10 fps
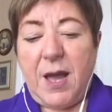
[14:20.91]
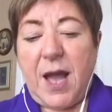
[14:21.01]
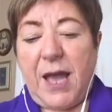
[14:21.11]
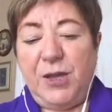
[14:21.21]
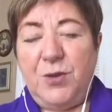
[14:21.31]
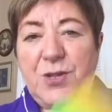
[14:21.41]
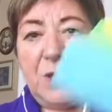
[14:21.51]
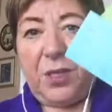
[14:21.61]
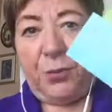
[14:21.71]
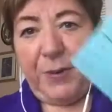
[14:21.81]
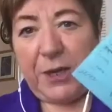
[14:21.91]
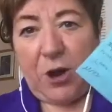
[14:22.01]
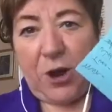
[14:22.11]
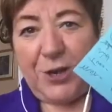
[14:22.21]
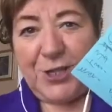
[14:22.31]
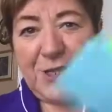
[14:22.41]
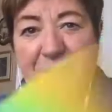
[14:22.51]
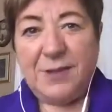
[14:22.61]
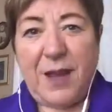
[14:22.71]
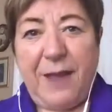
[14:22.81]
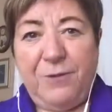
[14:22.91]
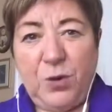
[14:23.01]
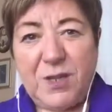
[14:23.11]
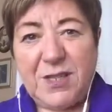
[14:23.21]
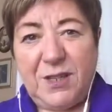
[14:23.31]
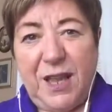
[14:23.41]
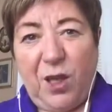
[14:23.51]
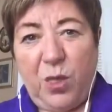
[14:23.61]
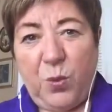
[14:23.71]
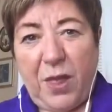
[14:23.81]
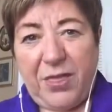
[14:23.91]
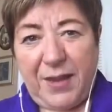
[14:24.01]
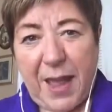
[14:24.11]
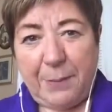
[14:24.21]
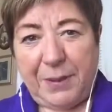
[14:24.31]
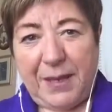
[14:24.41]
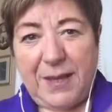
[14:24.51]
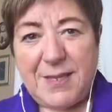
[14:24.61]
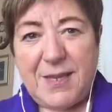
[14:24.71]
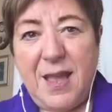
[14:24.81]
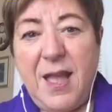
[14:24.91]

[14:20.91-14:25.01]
I use 3 cards. I focus on health, wealth, and happiness.